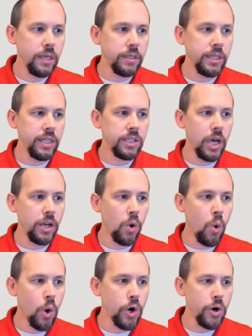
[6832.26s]
that's on
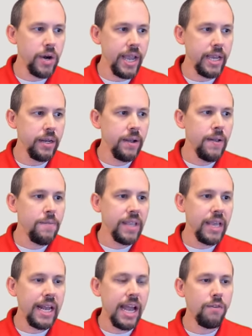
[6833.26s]
order date,
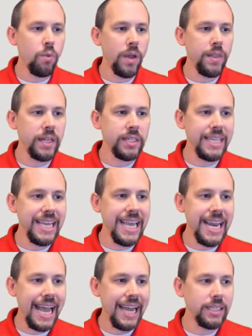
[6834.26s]
and I have one that is
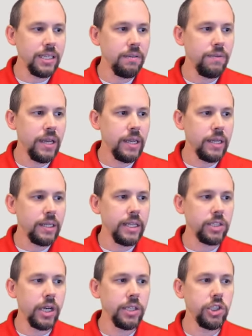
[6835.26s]
inactive
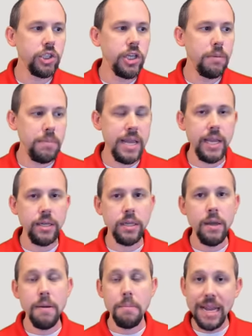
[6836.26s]
that's on ship date
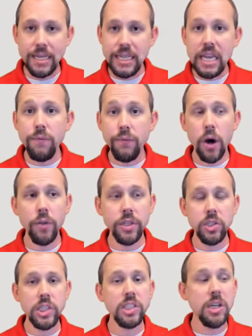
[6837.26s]
by default,
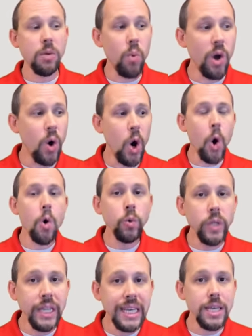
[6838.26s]
the system will
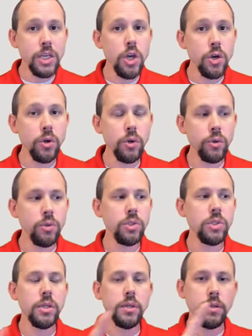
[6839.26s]
only
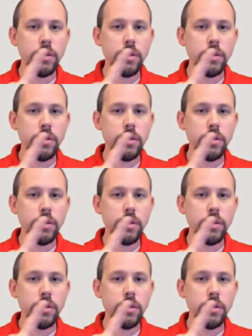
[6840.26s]
use